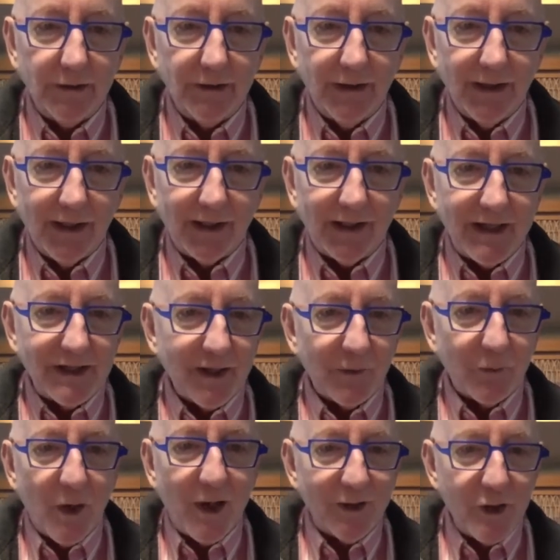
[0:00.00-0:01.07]
And he said,
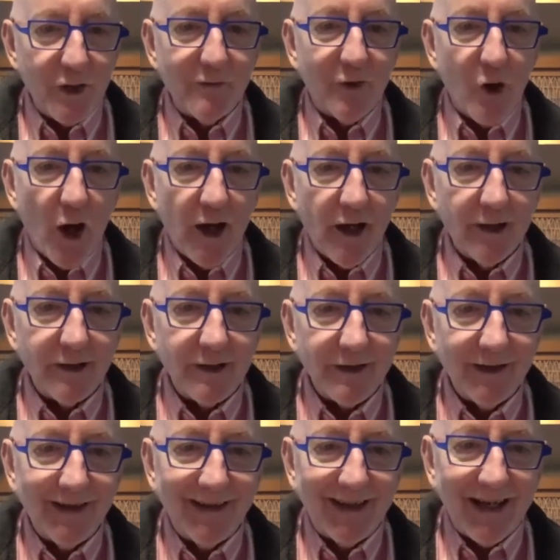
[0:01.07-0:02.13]
well, you've got it.
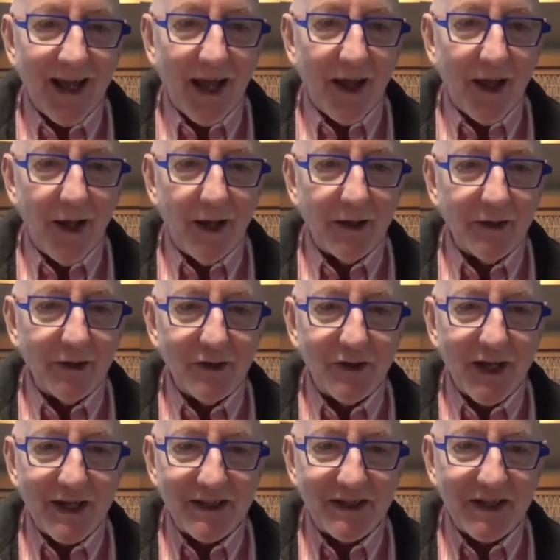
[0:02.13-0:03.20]
And they
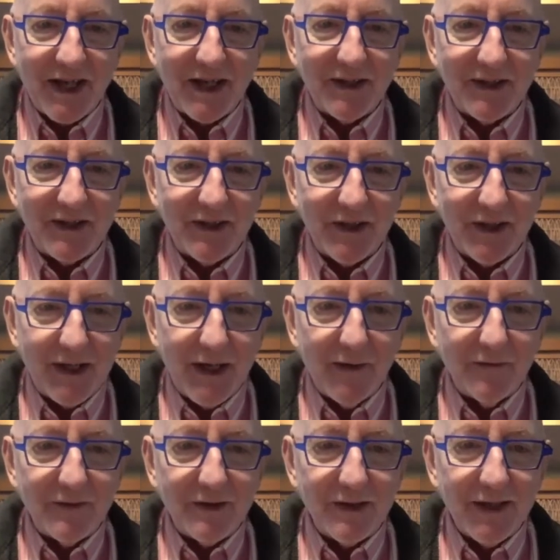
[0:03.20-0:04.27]
sent the
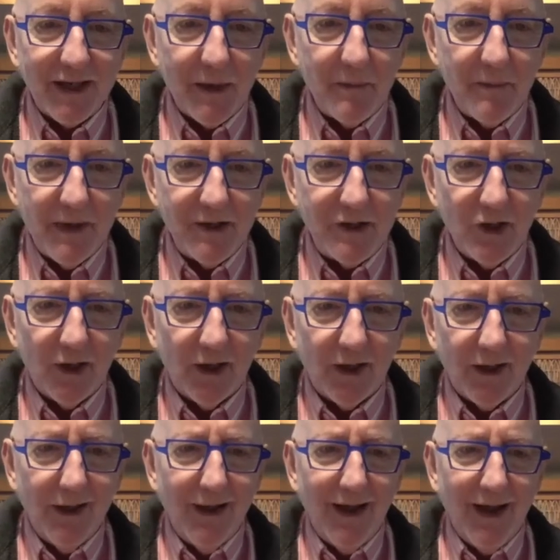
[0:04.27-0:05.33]
gift immediately.
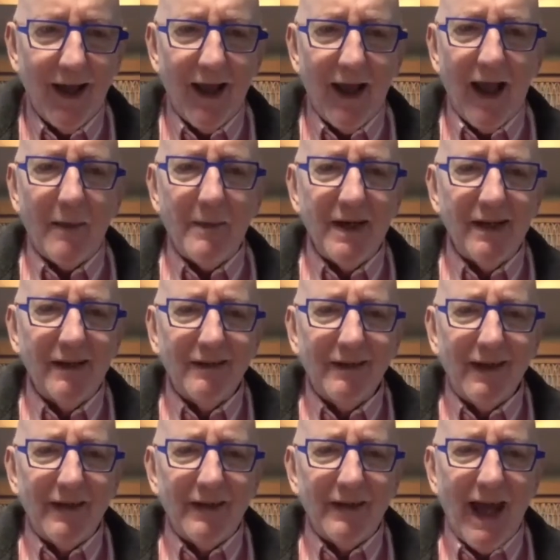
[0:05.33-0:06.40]
I mean,
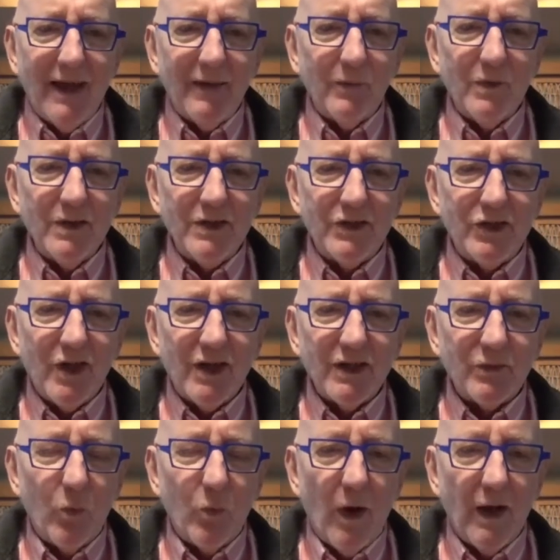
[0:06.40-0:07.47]
that was just
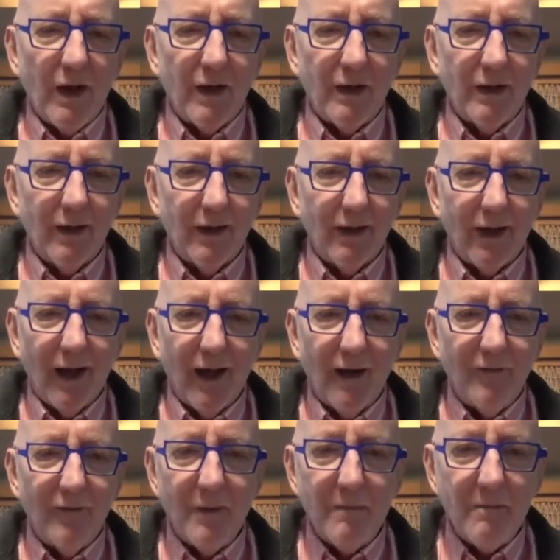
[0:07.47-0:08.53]
one of
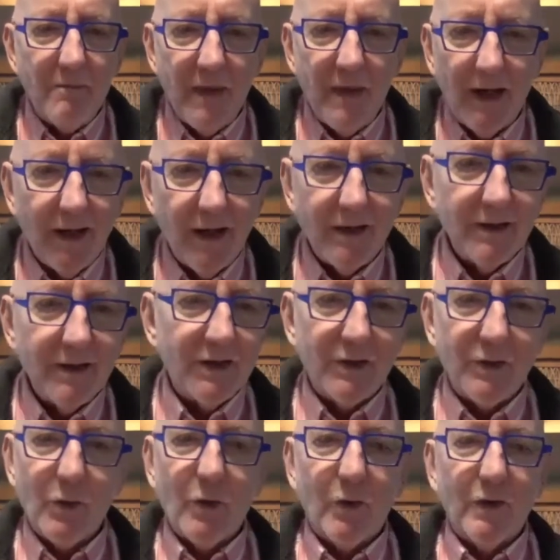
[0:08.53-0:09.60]
a million
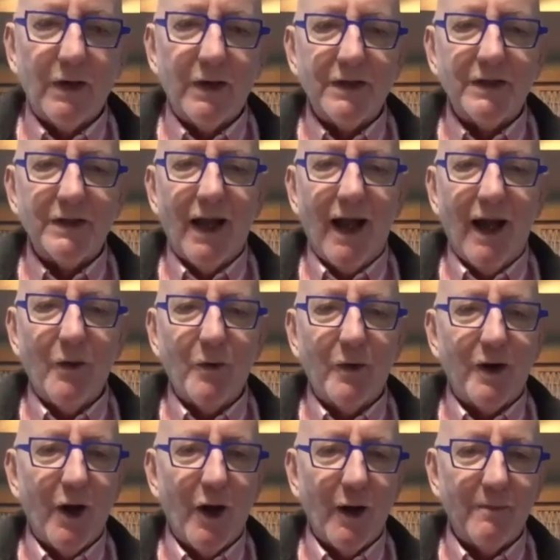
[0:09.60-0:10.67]
stories how
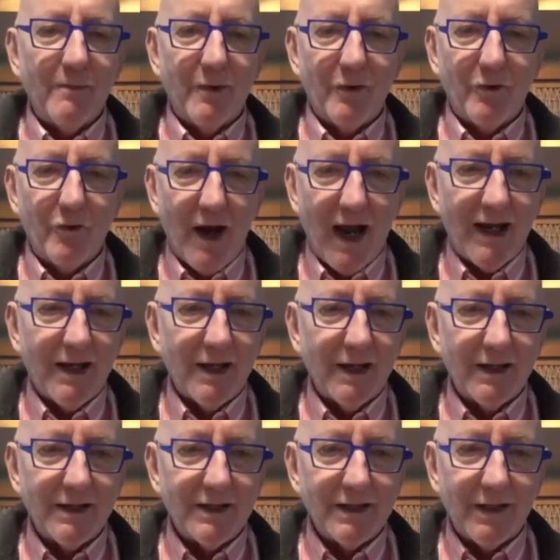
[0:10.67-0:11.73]
God
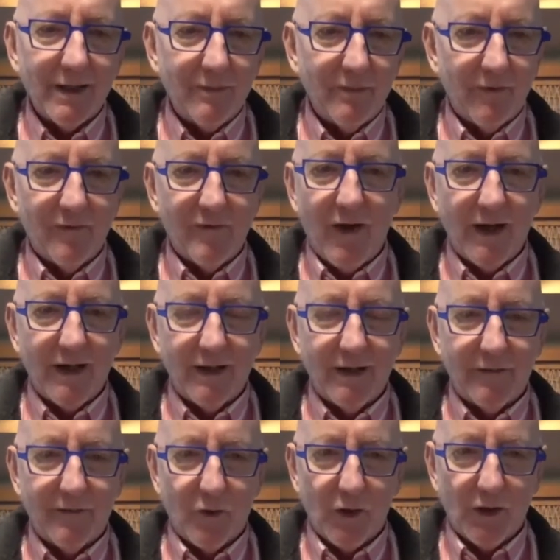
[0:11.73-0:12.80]
miraculously provided
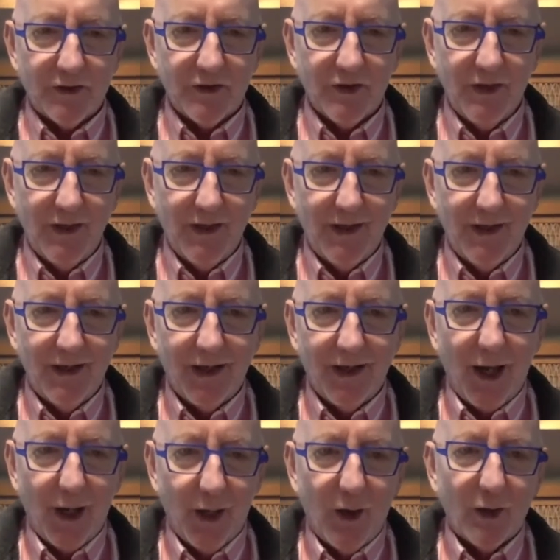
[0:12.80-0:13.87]
for us
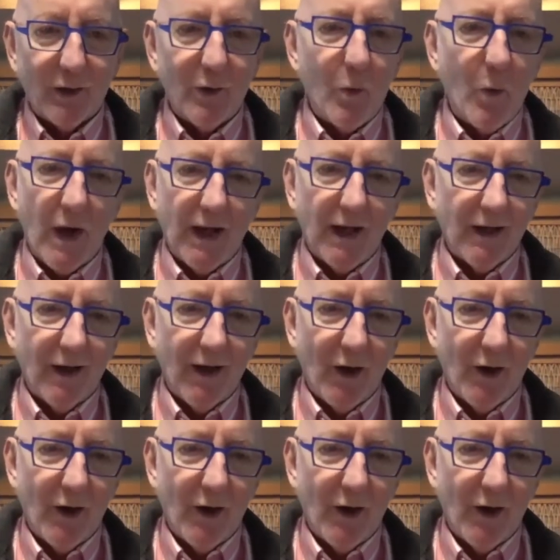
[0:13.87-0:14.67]
along the way on our